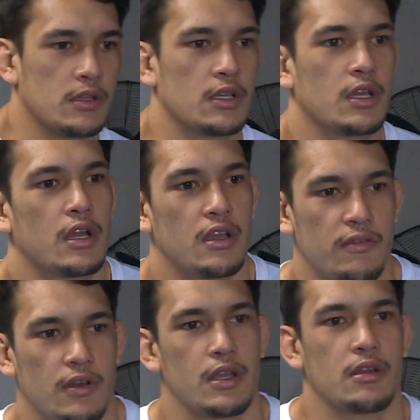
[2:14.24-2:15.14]
Yeah, I
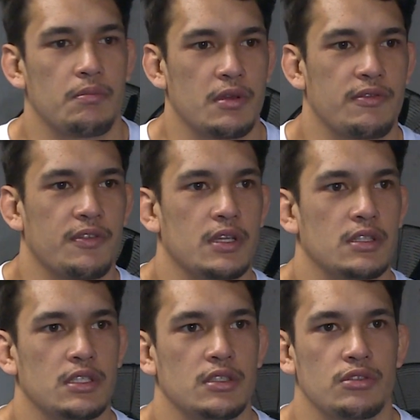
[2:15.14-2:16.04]
have like a big
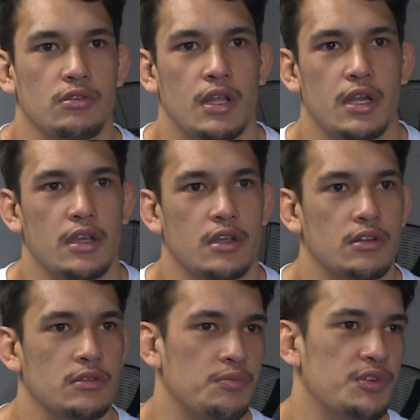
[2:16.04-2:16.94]
fight in July
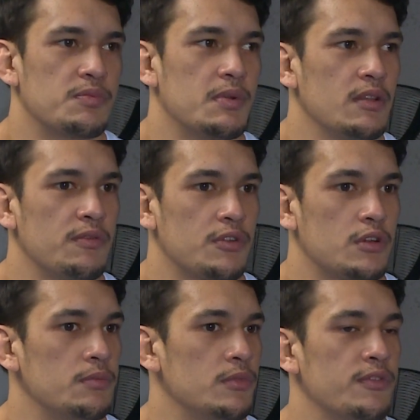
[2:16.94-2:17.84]
on Brisbane
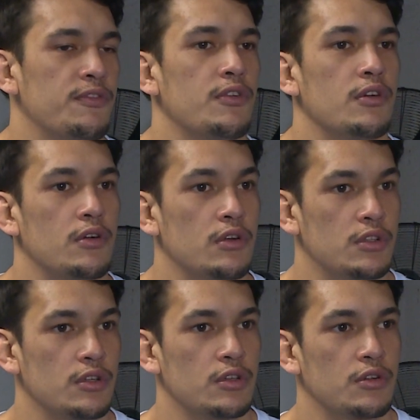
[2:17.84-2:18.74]
for
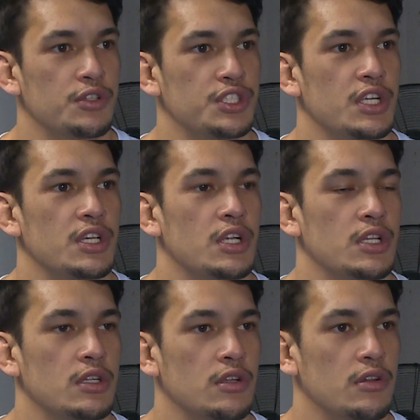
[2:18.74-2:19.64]
the
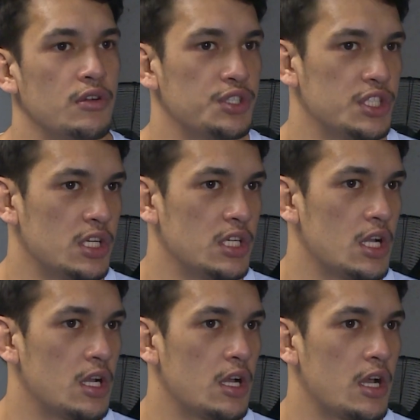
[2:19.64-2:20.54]

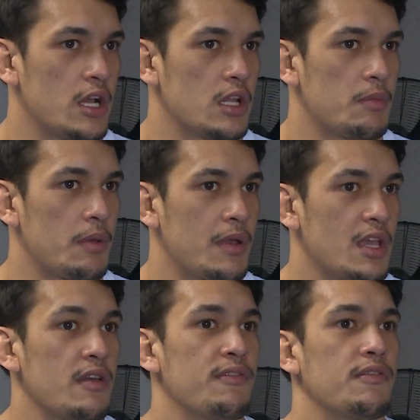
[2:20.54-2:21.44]
Oceania
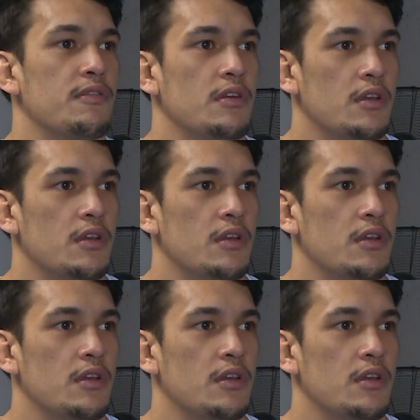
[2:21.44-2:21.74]
IMMAF.